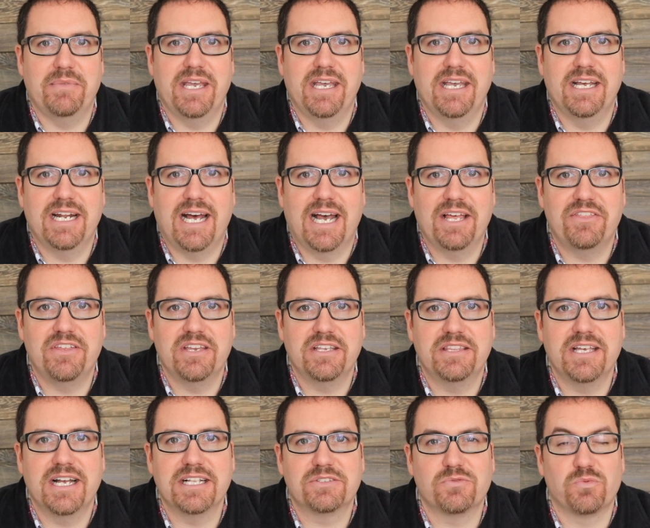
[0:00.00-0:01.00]
And I
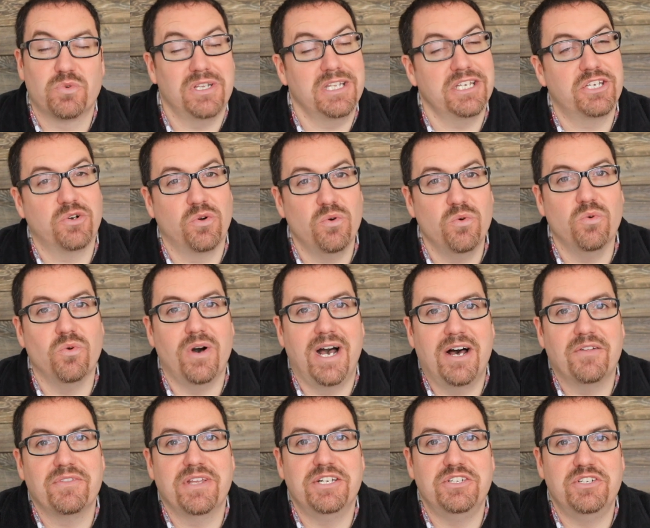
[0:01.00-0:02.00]
think that's really cool
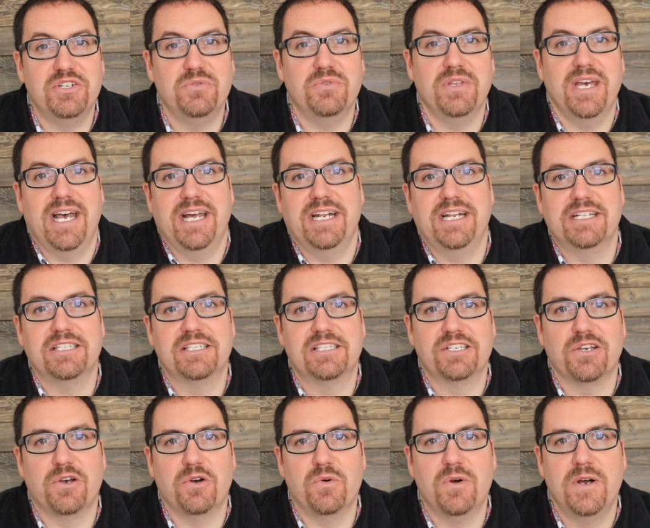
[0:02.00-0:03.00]
how they do that. And
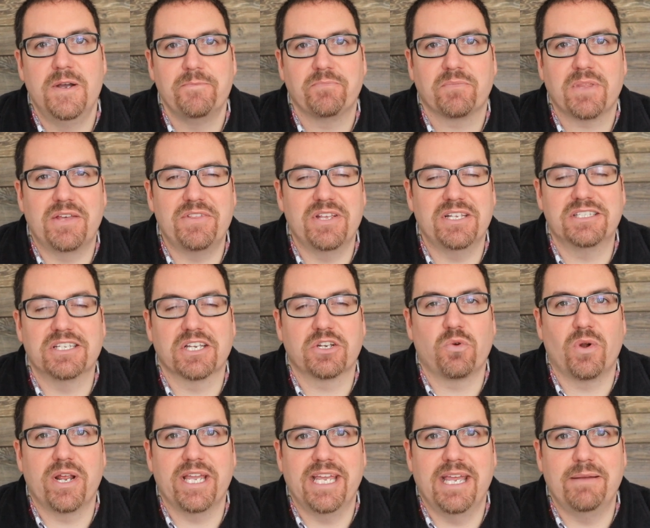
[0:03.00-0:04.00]
so I think it's a
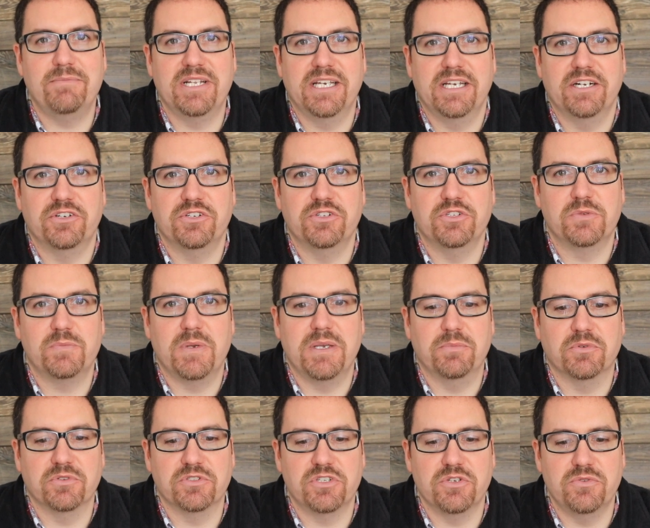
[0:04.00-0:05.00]
great game to introduce
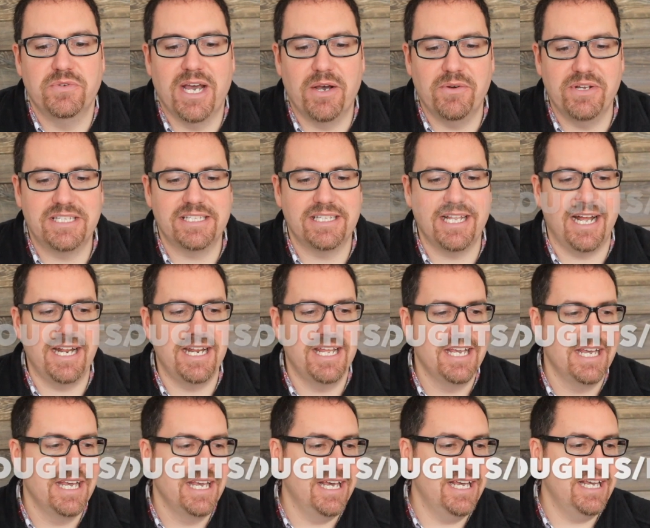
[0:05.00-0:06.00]
people to. Now, it's not
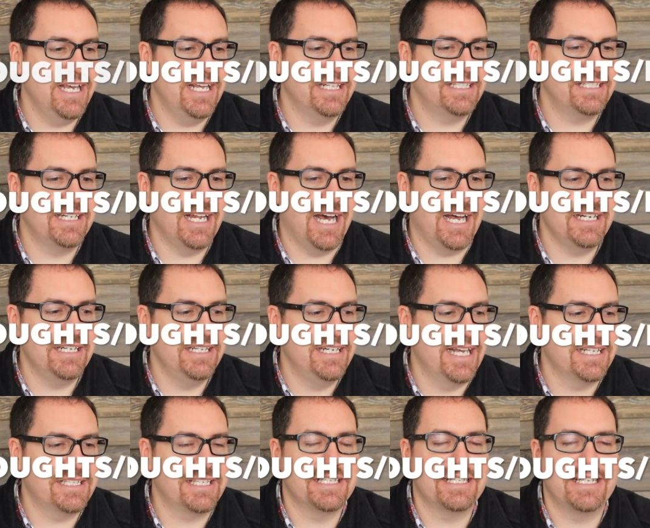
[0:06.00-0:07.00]
it's not
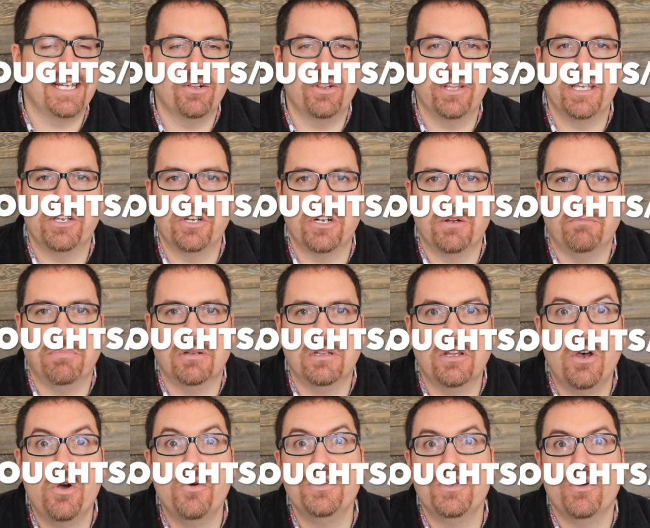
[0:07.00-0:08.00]
necessarily going to
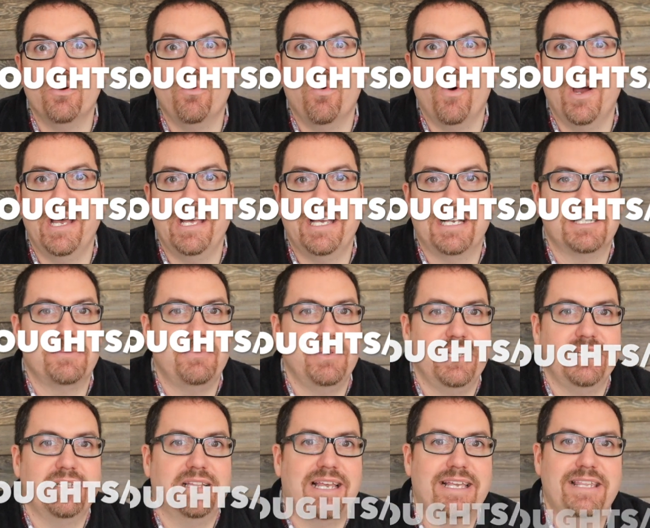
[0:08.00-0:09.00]
blow you away as
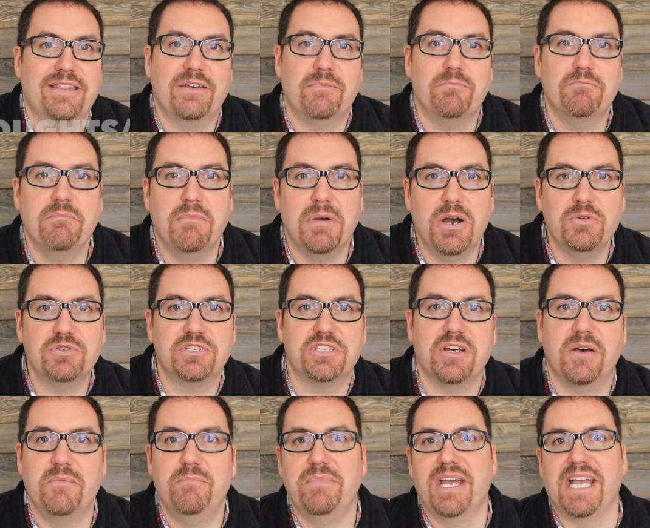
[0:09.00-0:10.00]
being like the most
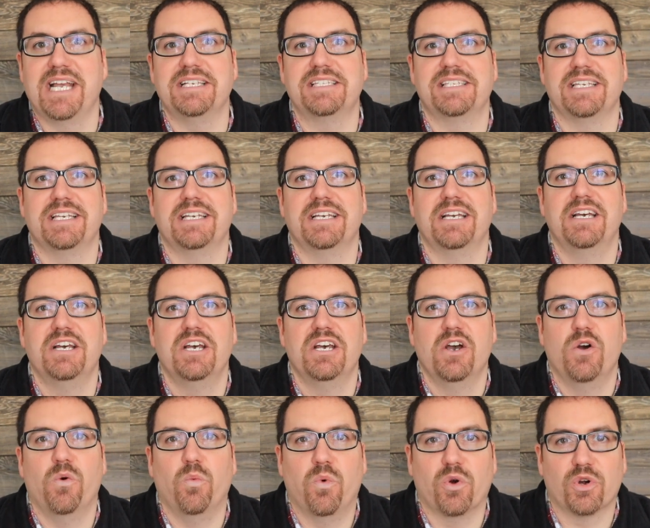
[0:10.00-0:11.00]
amazing
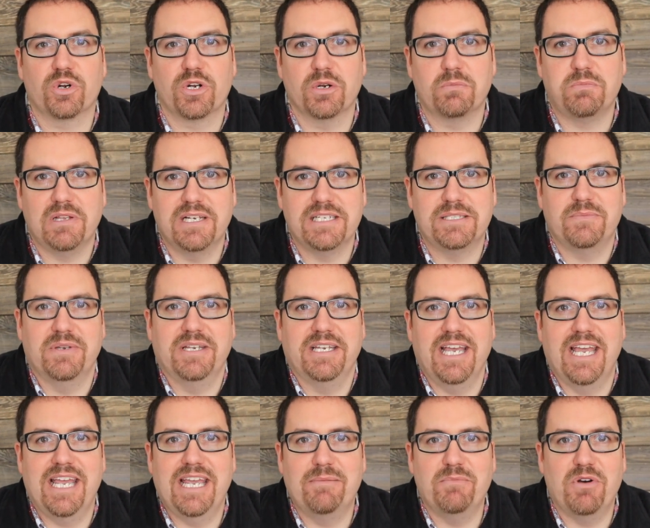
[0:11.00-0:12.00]
worker placement
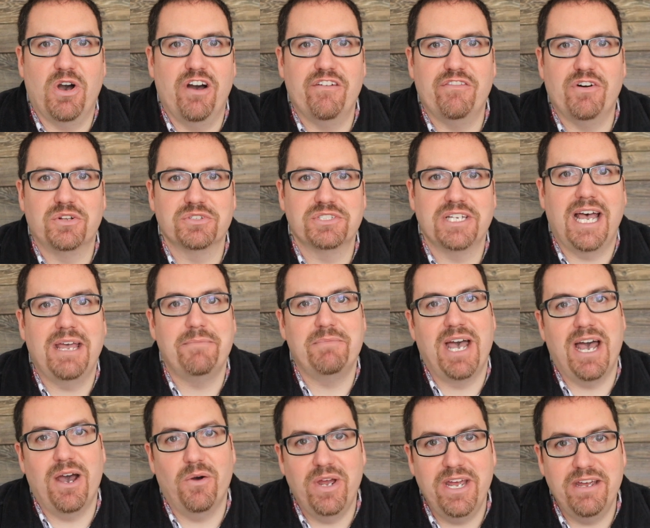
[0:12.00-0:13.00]
game of all time.
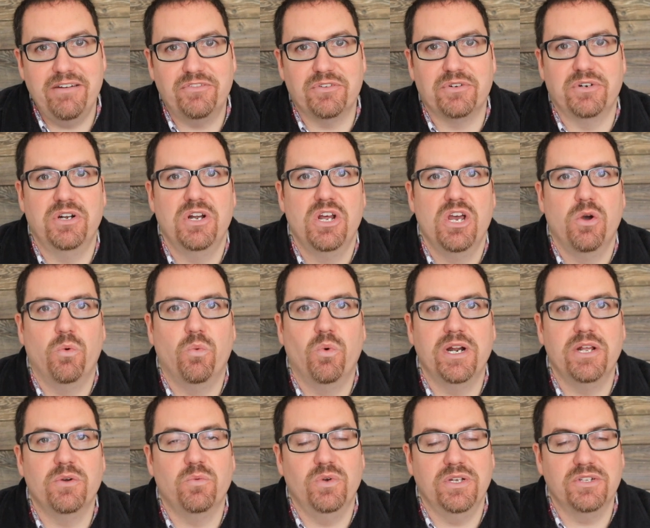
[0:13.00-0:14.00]
However,
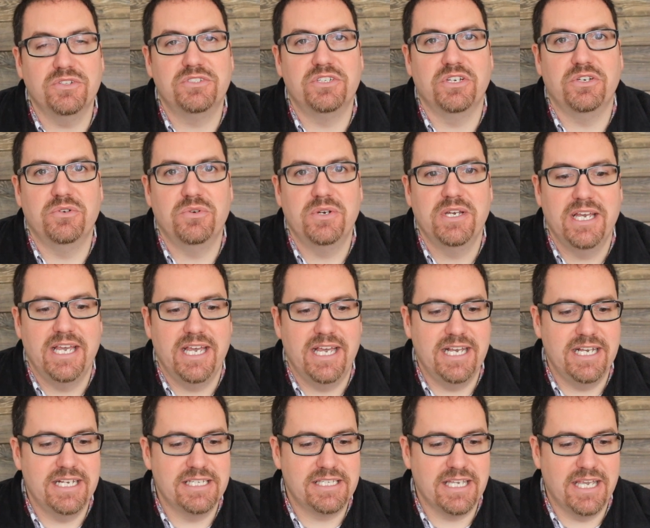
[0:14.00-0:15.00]
what it will do
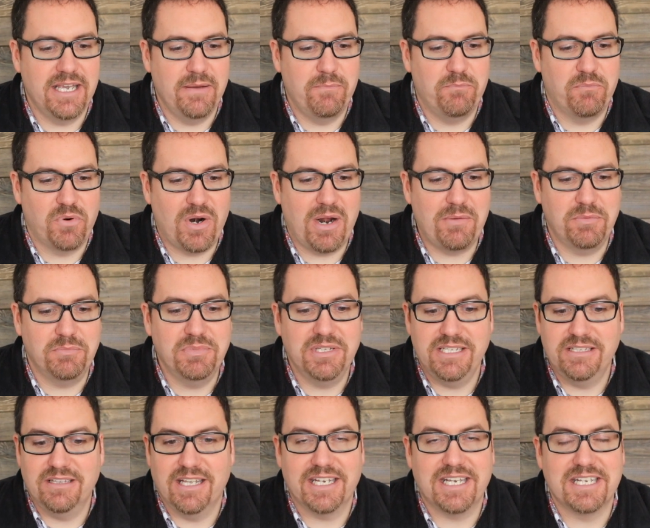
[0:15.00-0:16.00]
is
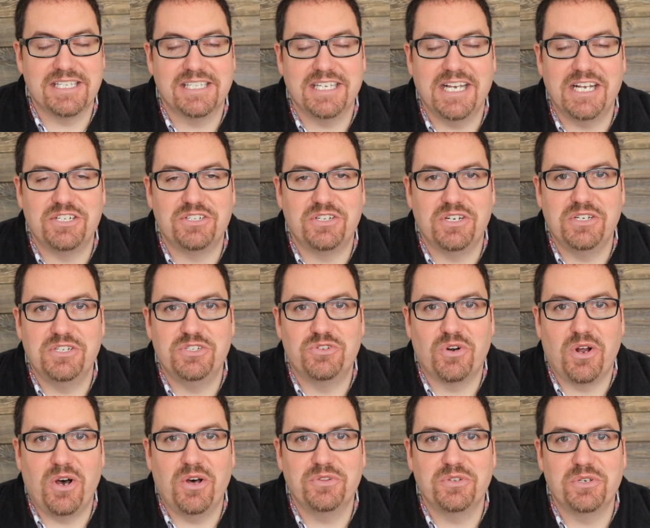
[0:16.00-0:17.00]
probably, like I said,
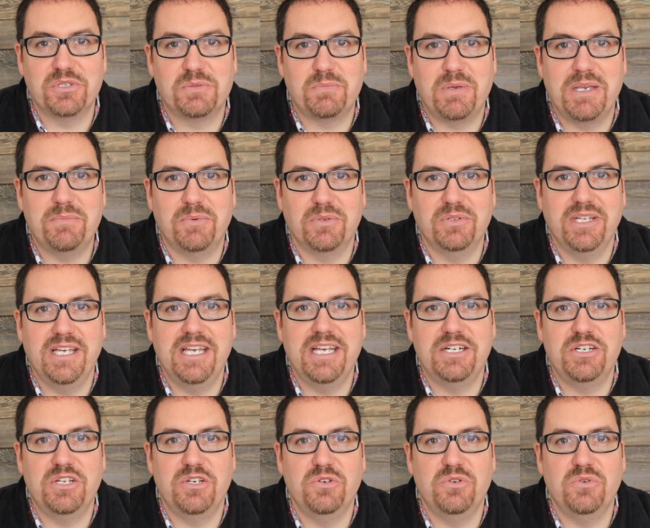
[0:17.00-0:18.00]
draw those people
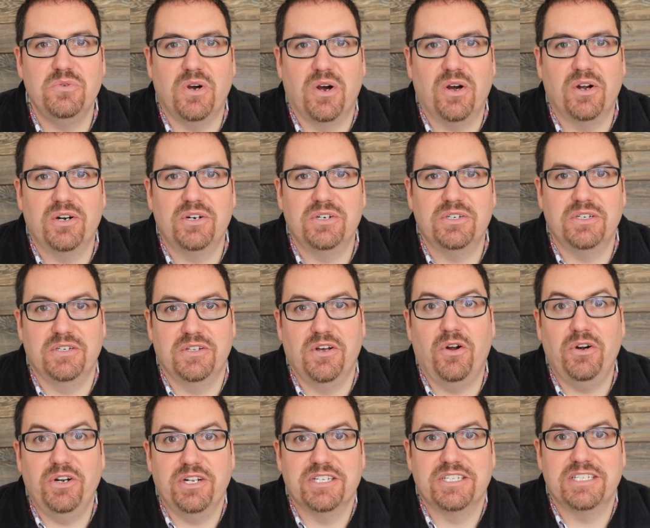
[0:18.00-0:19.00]
in who are
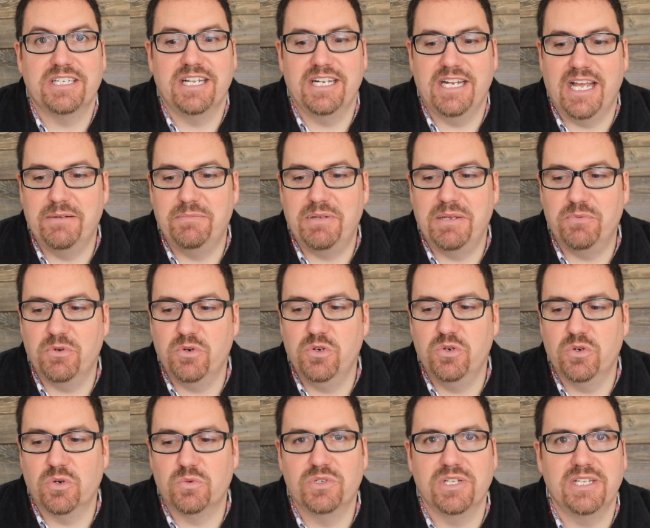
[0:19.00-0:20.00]
artists and, and people
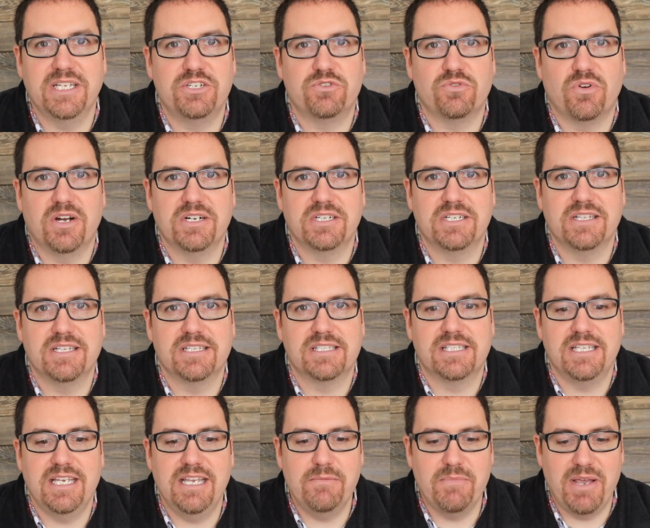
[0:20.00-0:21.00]
who are really drawn to
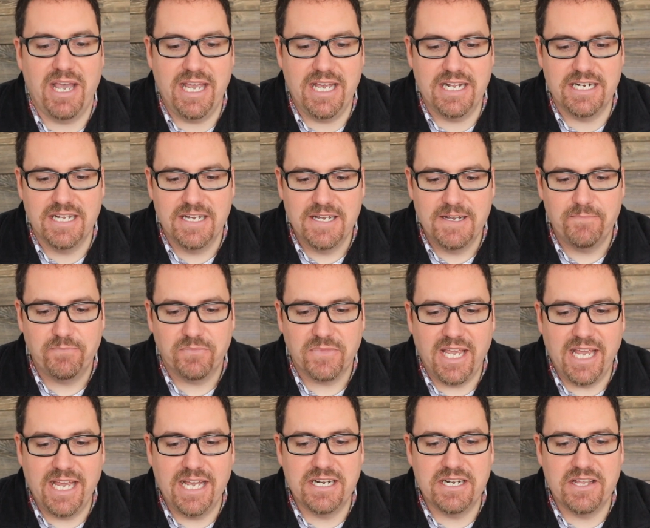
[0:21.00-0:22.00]
this theme. And,
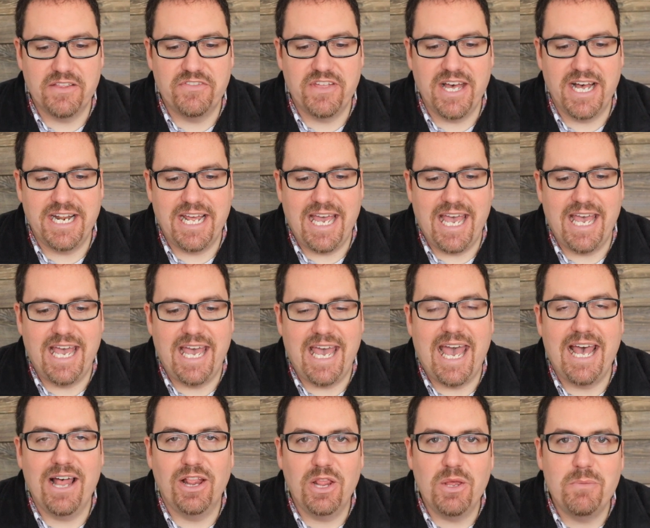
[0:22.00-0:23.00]
and that
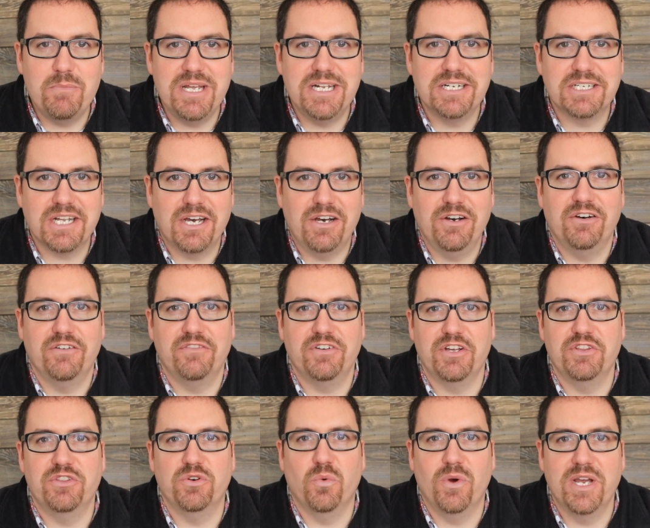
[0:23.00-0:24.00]
element
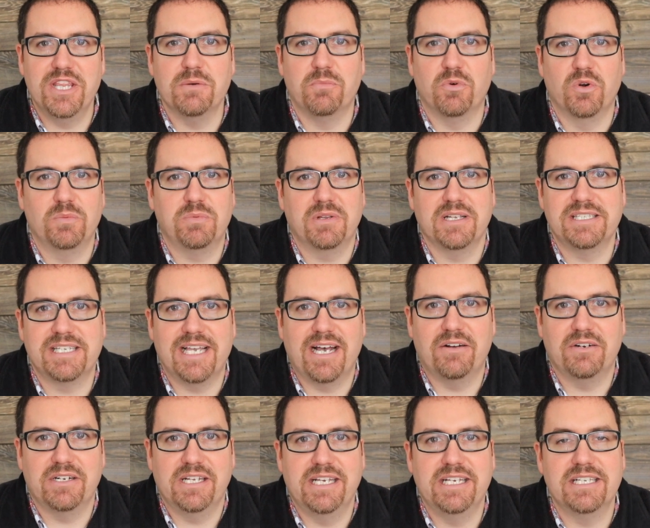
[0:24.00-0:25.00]
of the way the board plays
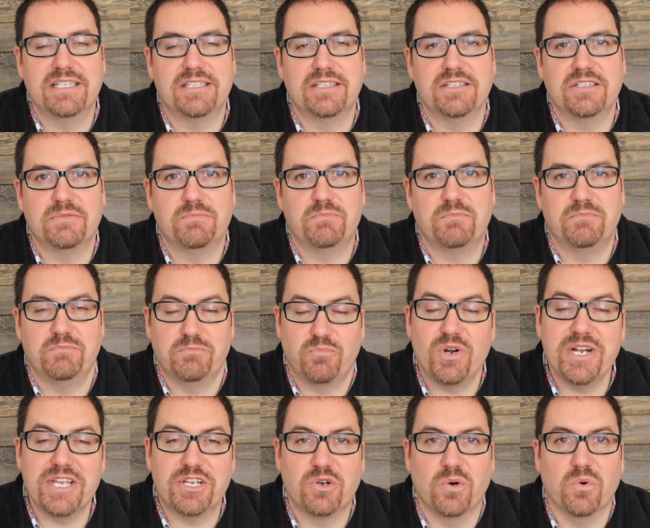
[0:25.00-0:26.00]
out is
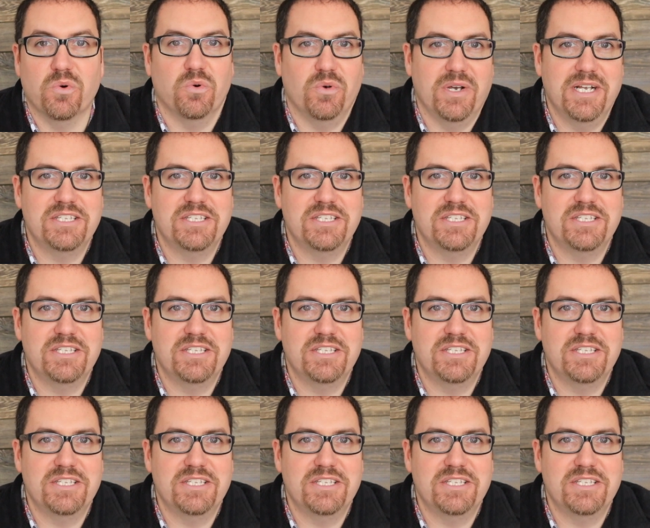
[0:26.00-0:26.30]
pretty cool.